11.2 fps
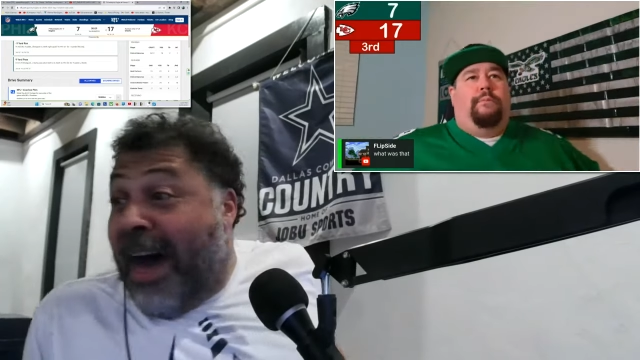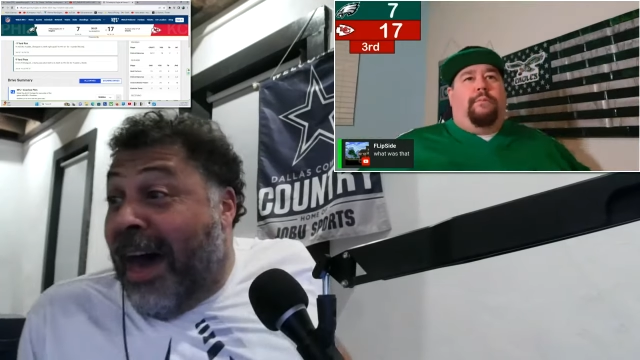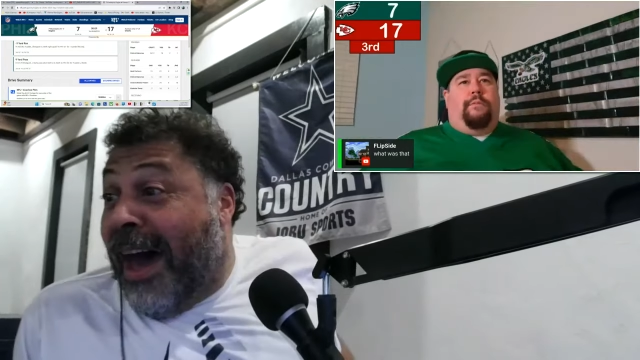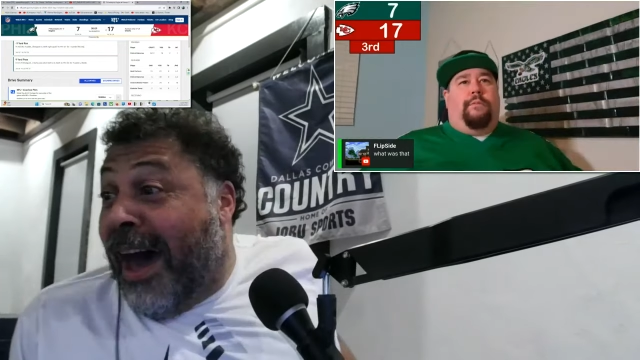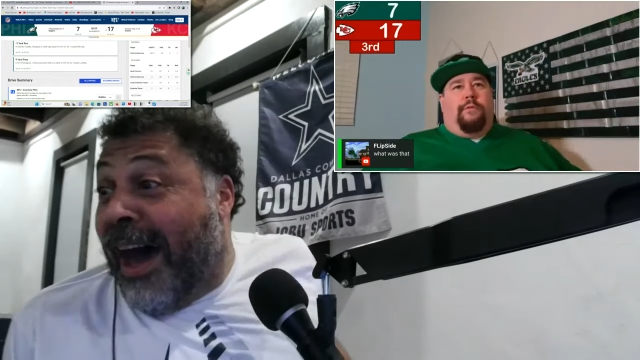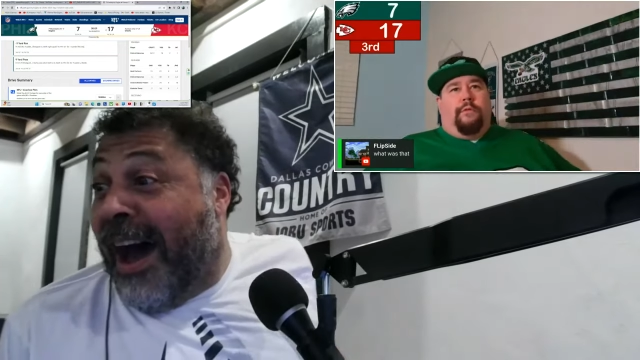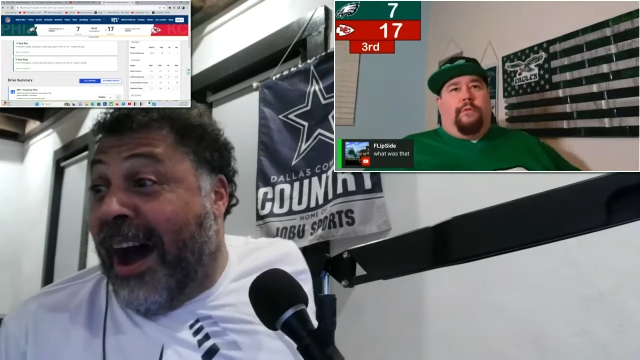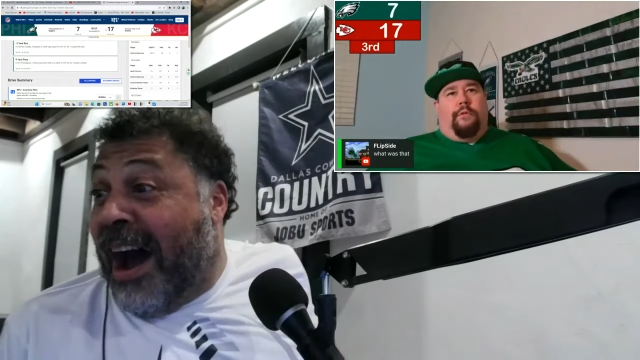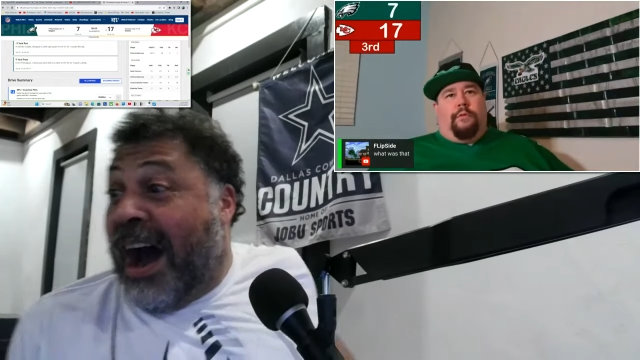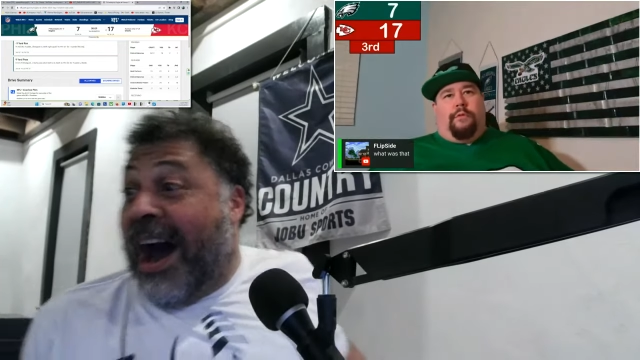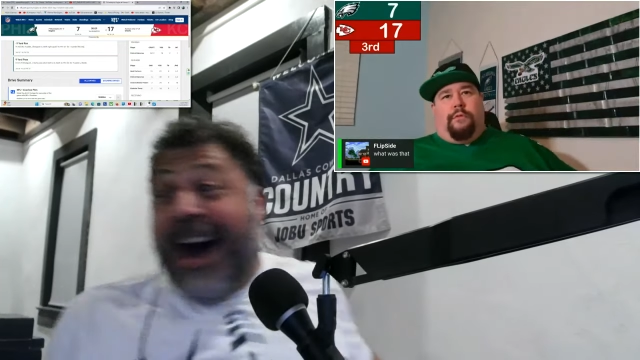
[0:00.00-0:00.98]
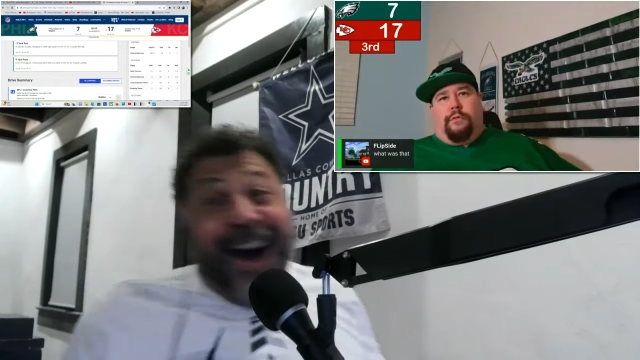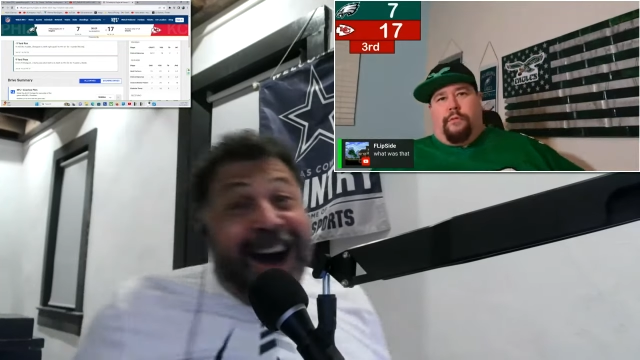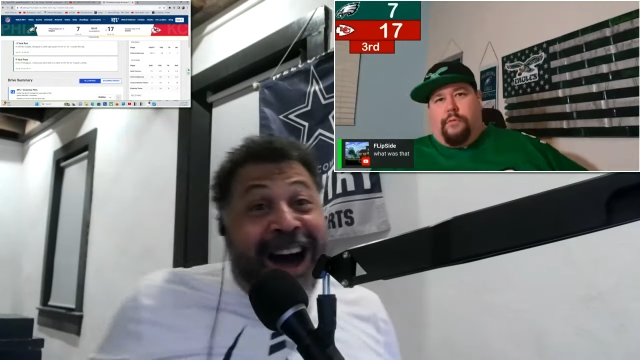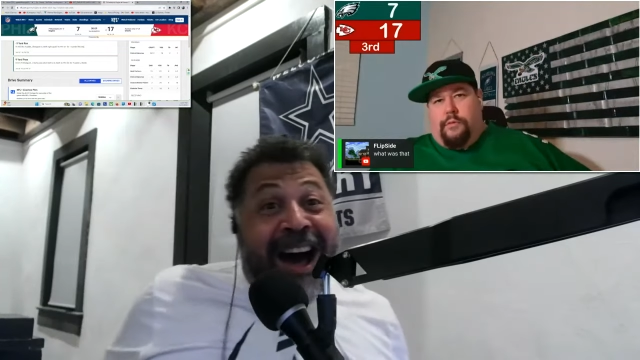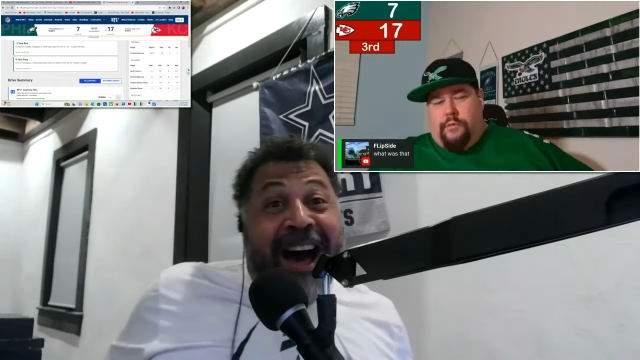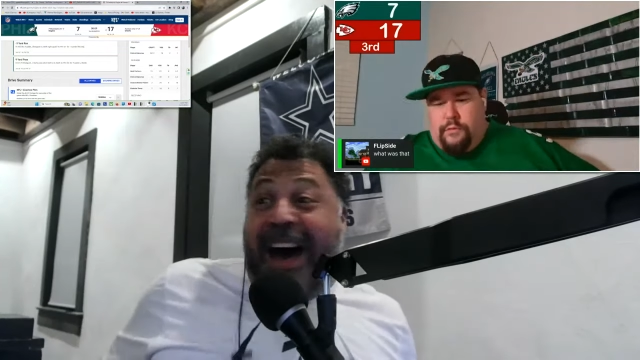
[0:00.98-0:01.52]

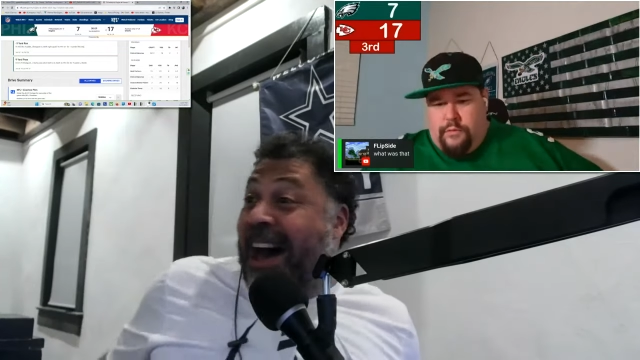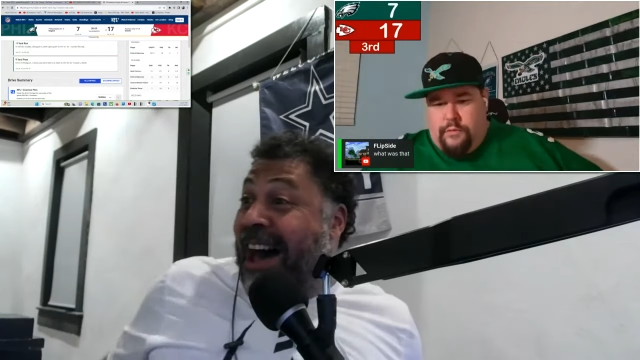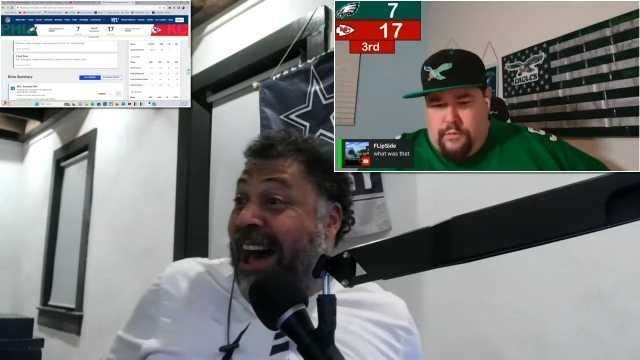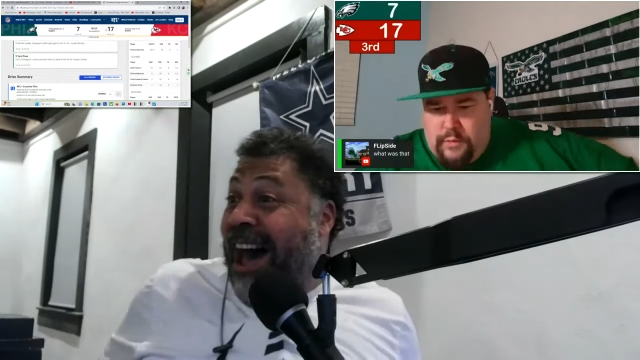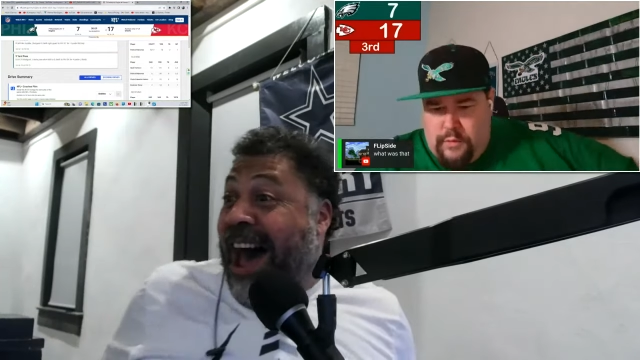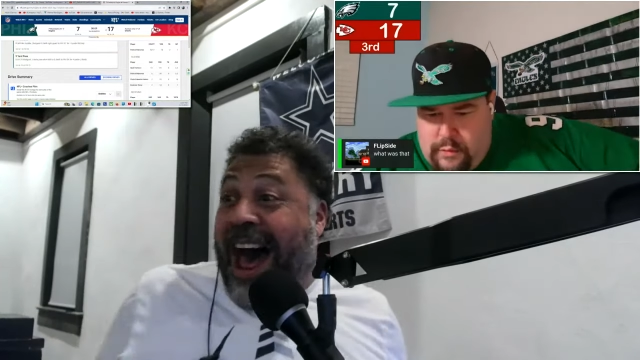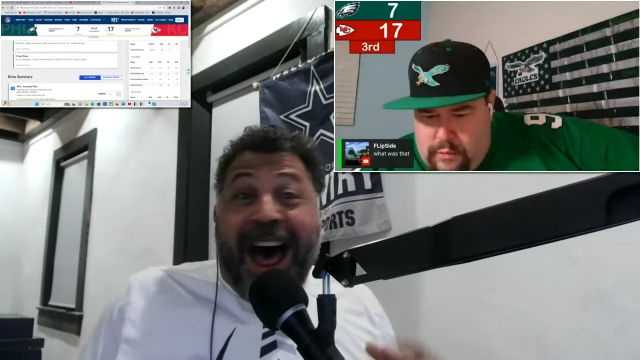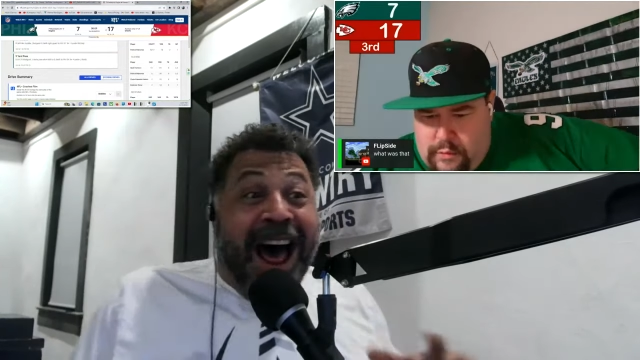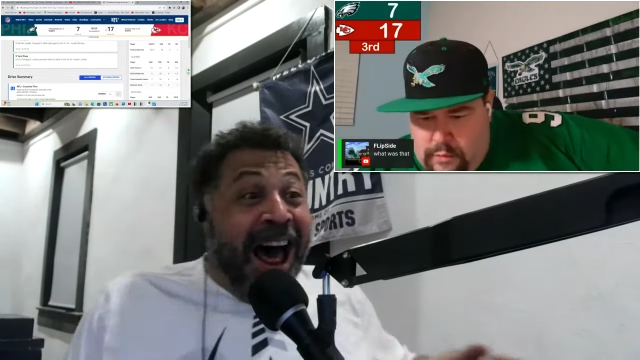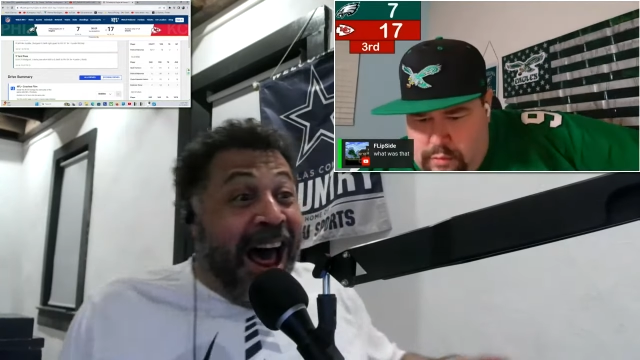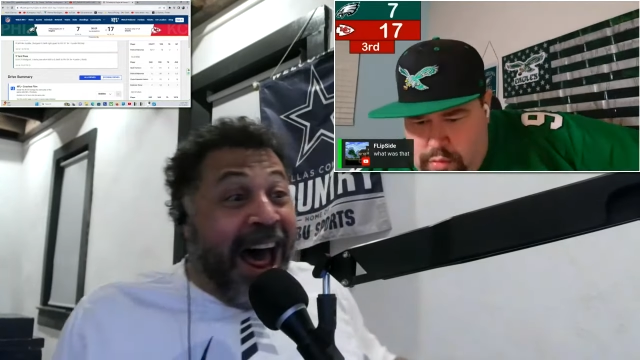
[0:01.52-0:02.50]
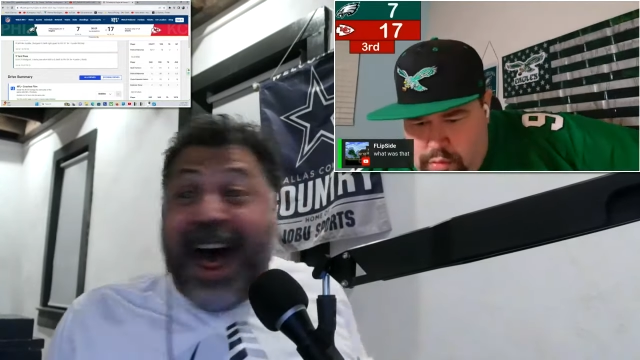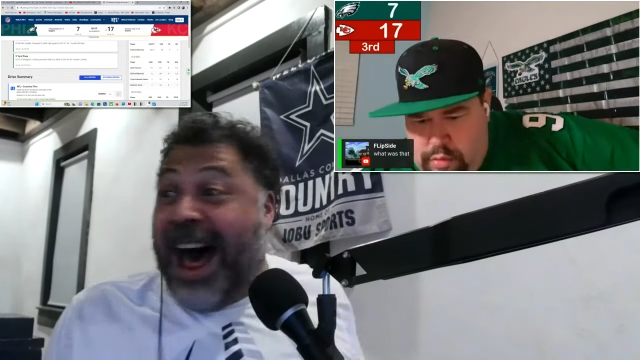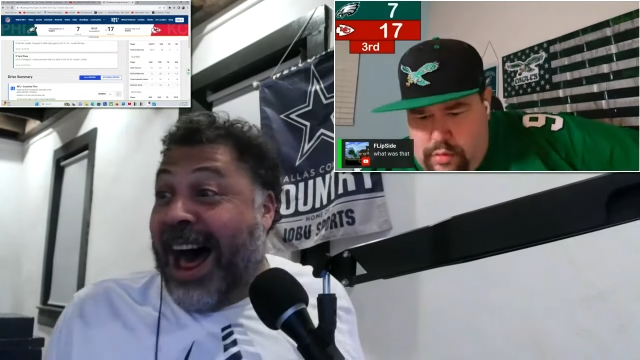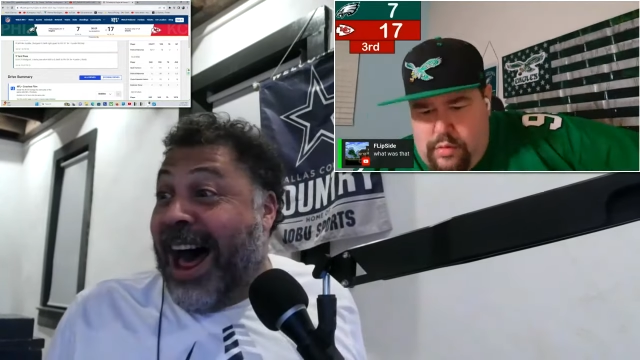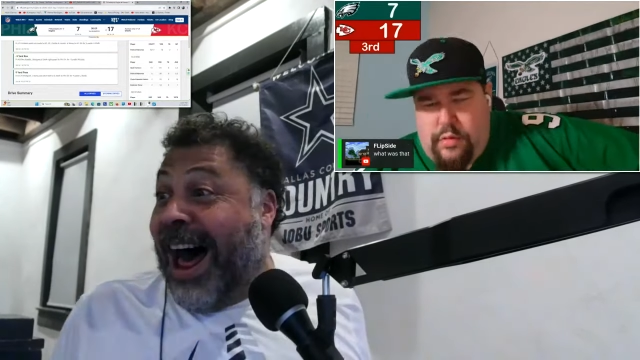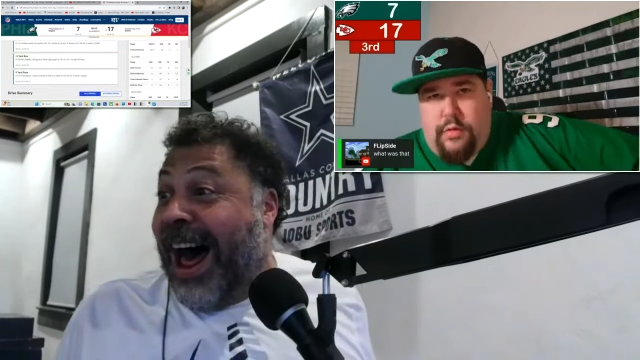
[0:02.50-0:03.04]

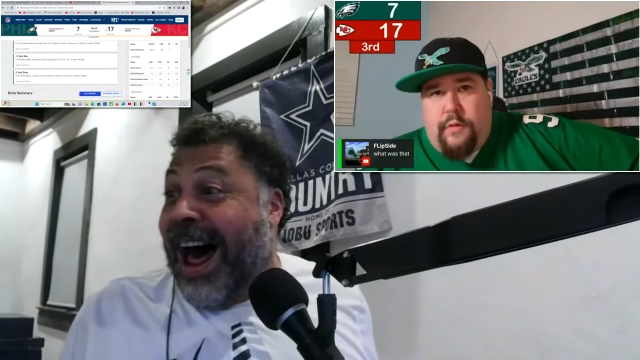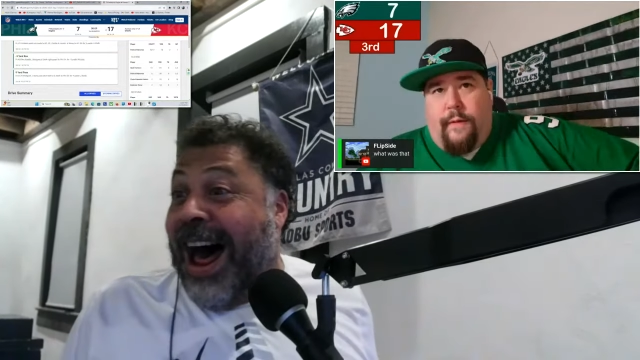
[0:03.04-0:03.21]
[no speech]